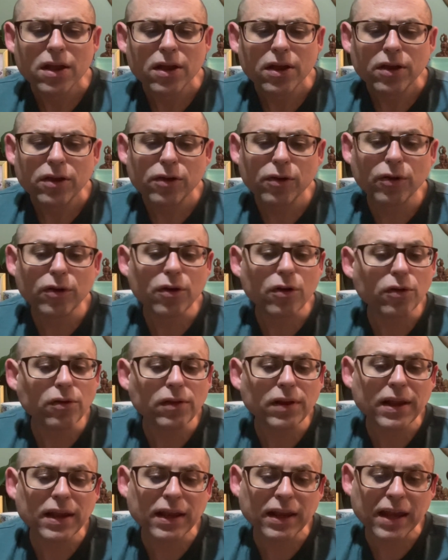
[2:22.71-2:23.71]
You are
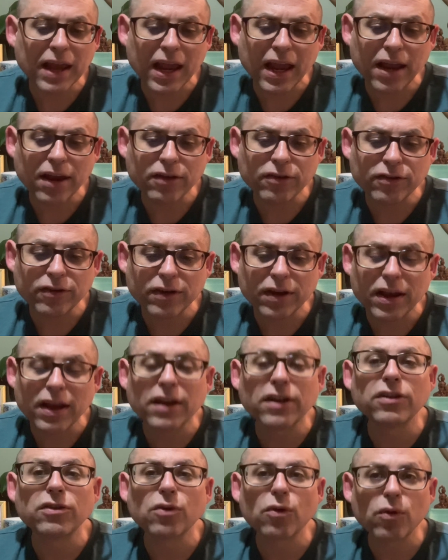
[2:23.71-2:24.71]
currently engaged in
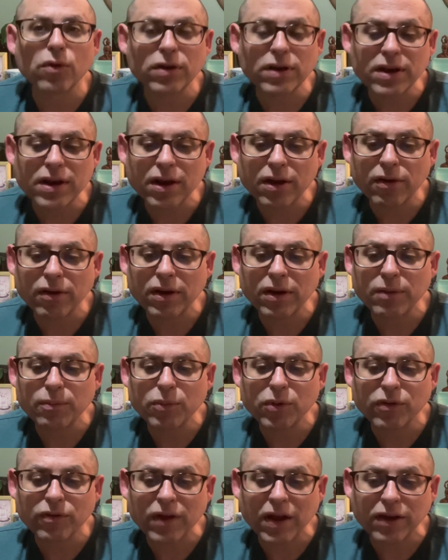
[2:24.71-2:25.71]
an ordinary
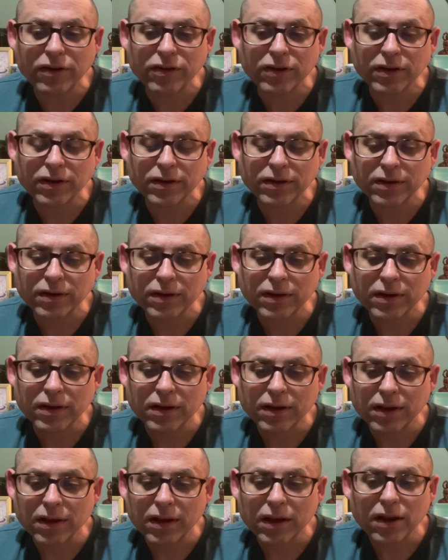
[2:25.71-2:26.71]
profession
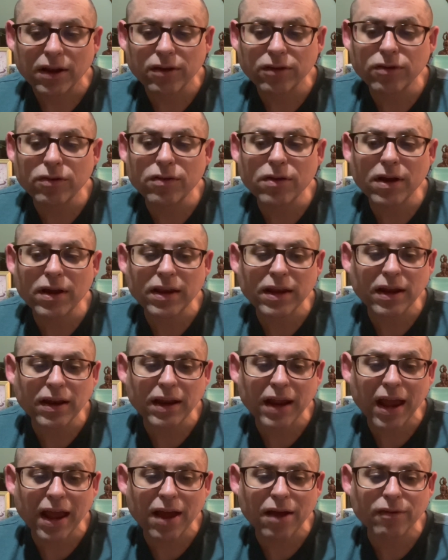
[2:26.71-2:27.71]
and do not yet
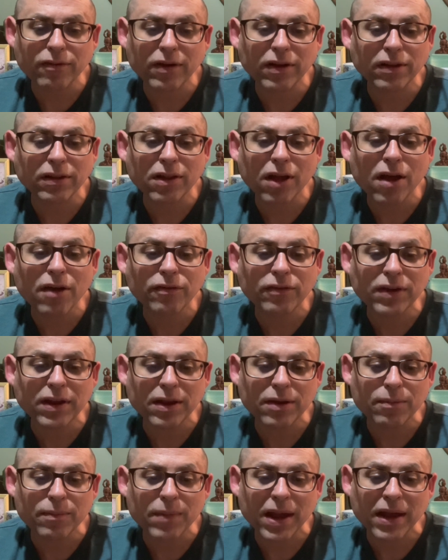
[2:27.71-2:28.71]
have a
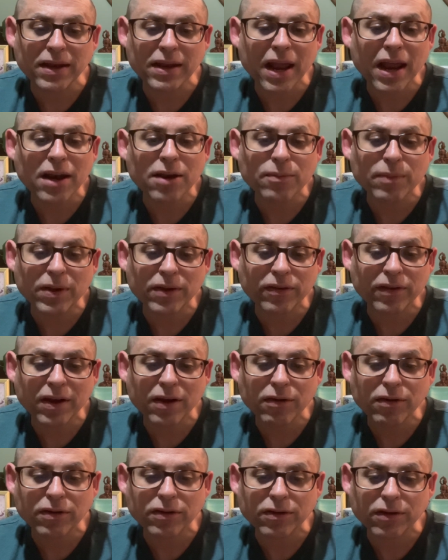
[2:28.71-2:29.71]
lofty, magnanimous
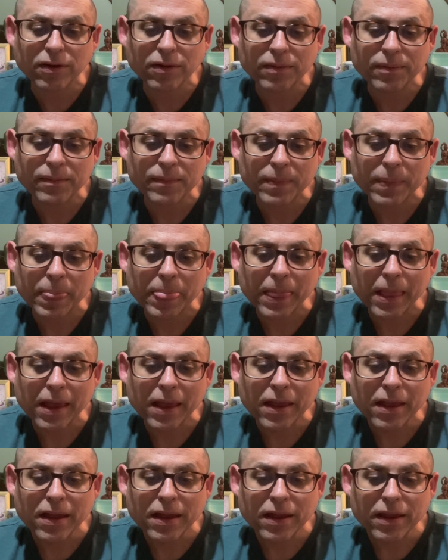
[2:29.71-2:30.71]
character.
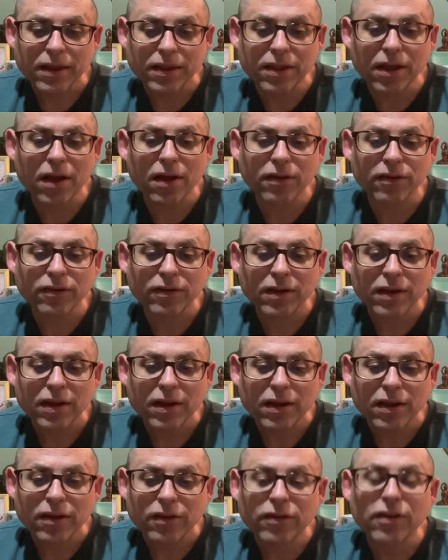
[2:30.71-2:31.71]
Thus,
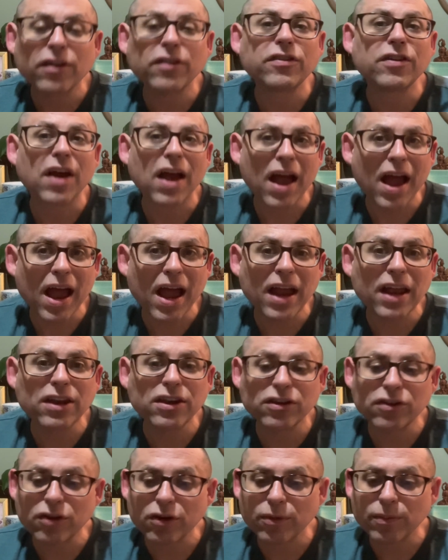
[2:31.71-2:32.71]
such high
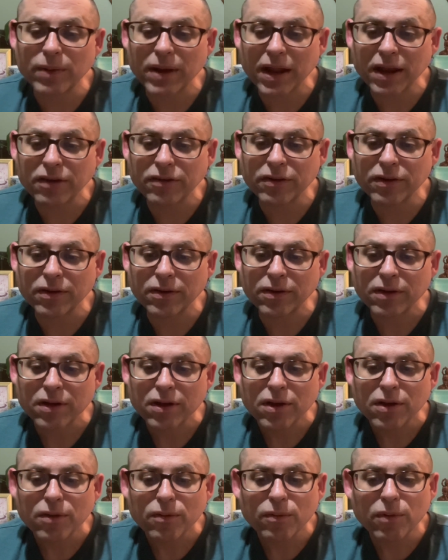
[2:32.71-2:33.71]
determination
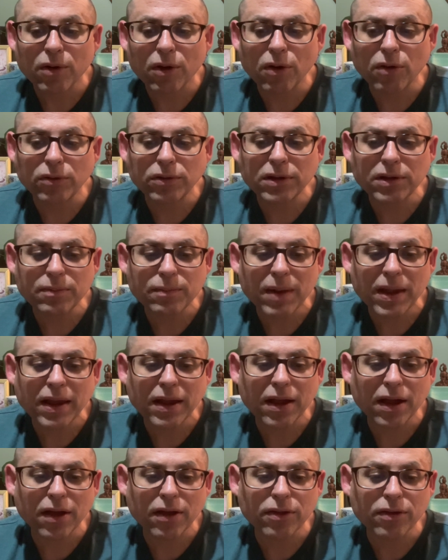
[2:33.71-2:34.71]
will only make
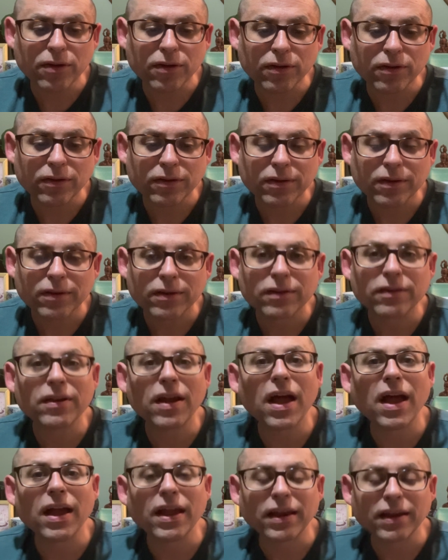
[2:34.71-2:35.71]
others
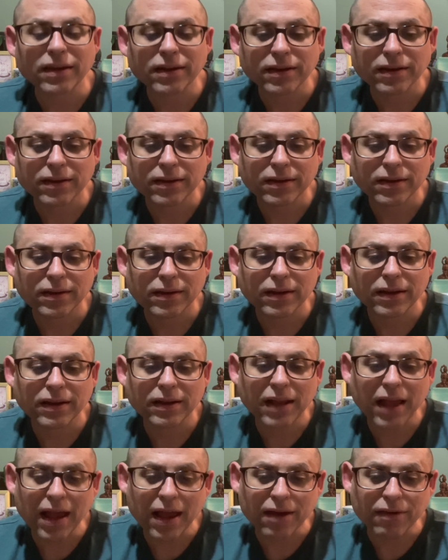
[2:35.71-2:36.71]
sigh and
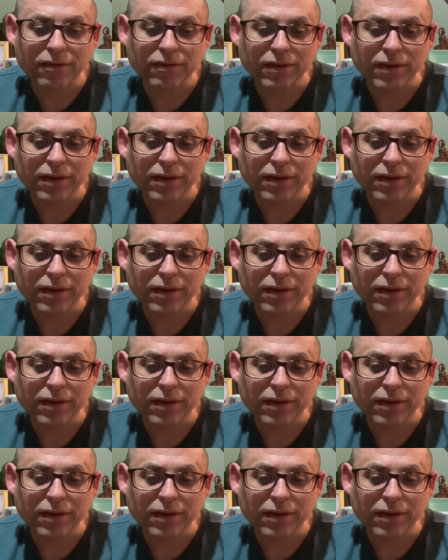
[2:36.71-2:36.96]
laugh.